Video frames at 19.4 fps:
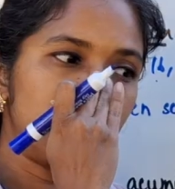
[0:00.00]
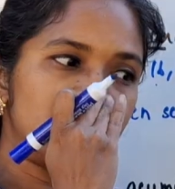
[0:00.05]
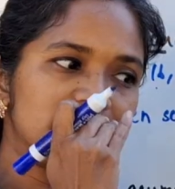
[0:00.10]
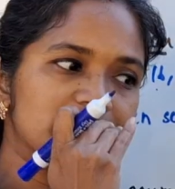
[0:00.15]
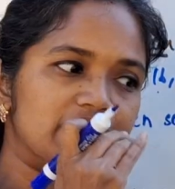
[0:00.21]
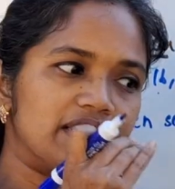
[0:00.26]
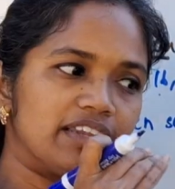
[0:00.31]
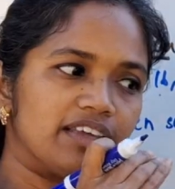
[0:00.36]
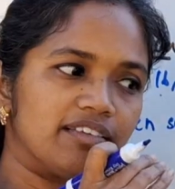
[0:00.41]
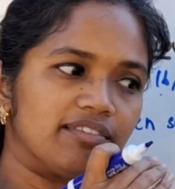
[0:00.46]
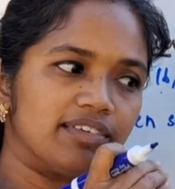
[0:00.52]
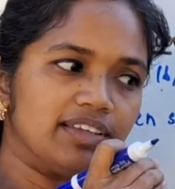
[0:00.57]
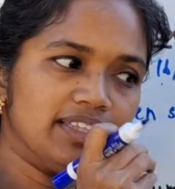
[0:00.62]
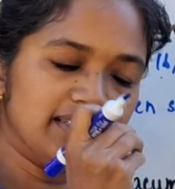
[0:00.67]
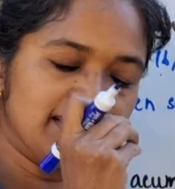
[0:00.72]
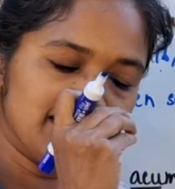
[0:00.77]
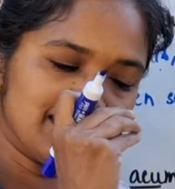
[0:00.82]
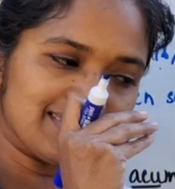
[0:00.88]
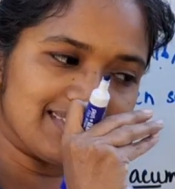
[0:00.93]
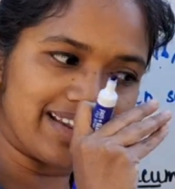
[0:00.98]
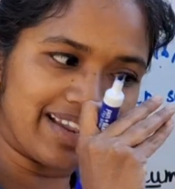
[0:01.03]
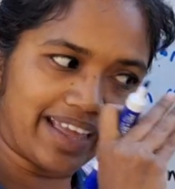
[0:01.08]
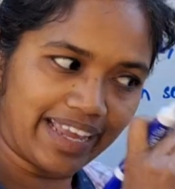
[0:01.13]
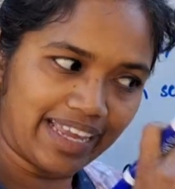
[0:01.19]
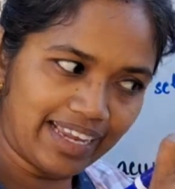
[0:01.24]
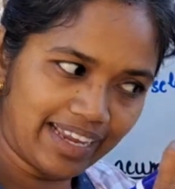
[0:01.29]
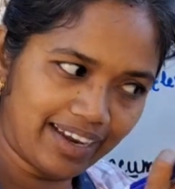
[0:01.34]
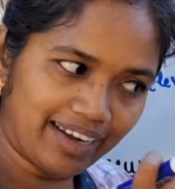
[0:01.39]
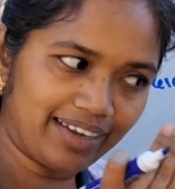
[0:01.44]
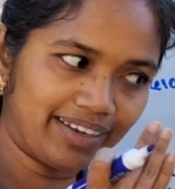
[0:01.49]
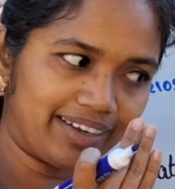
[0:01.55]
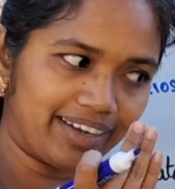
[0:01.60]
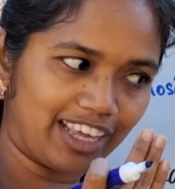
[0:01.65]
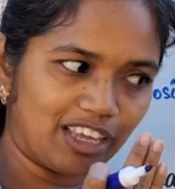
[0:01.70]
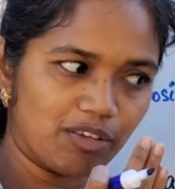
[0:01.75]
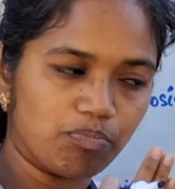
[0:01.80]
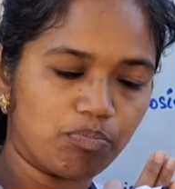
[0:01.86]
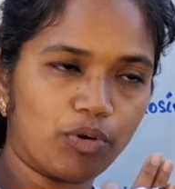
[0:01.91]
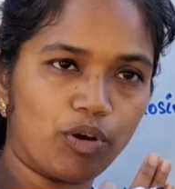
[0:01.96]
presenting with this lichen
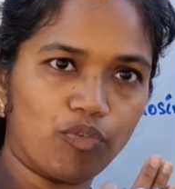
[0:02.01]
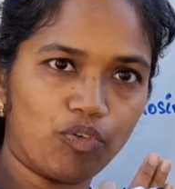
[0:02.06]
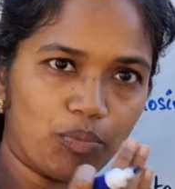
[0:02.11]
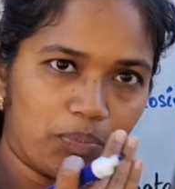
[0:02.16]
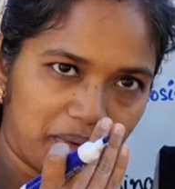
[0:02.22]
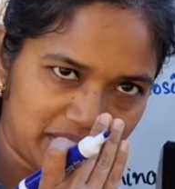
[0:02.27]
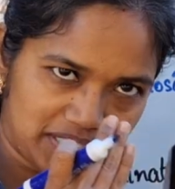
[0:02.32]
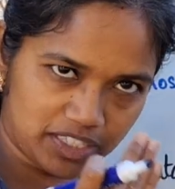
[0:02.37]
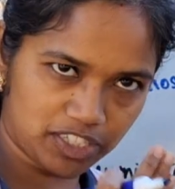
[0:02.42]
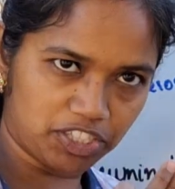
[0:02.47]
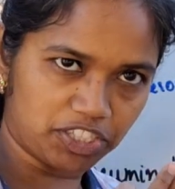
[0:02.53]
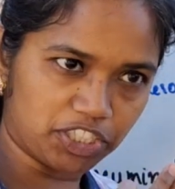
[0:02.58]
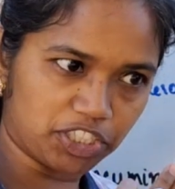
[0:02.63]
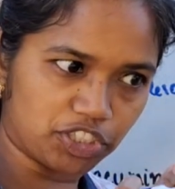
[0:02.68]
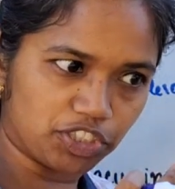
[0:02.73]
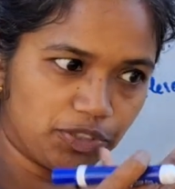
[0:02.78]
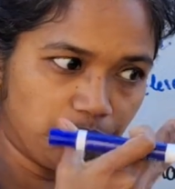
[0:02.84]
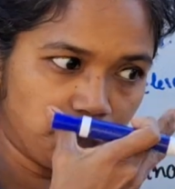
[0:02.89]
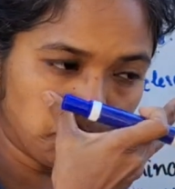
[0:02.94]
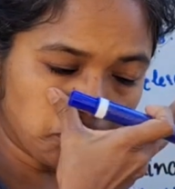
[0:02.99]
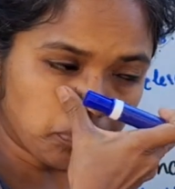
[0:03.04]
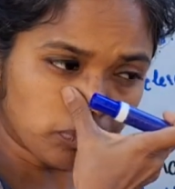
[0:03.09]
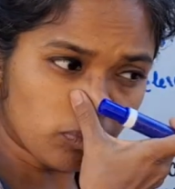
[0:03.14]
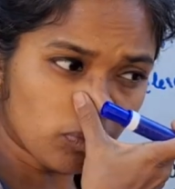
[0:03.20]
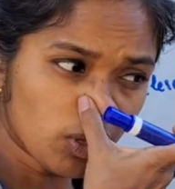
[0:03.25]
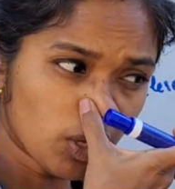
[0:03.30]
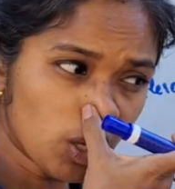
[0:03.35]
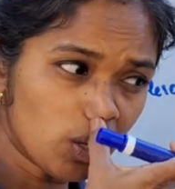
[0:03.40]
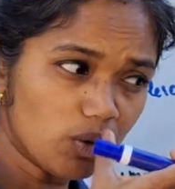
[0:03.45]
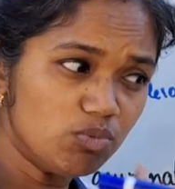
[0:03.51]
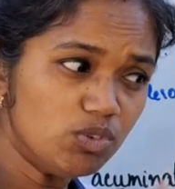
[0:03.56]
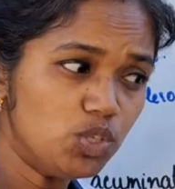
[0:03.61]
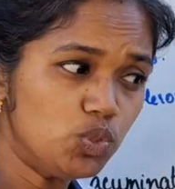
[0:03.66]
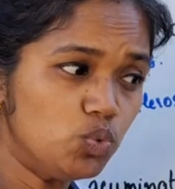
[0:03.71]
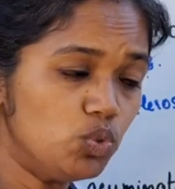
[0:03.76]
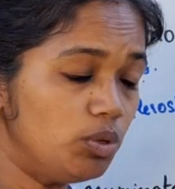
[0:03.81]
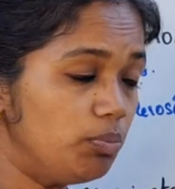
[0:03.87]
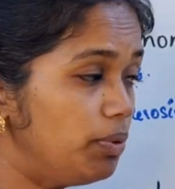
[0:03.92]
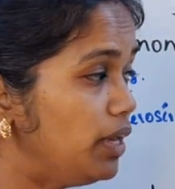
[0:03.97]
type of a presentation,
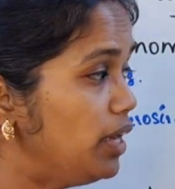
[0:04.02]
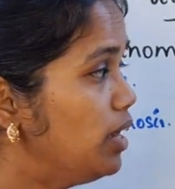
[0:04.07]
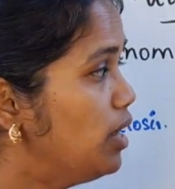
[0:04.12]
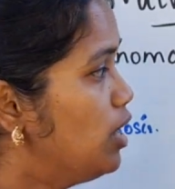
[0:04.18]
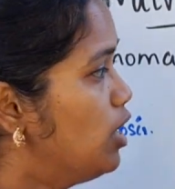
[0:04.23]
which will be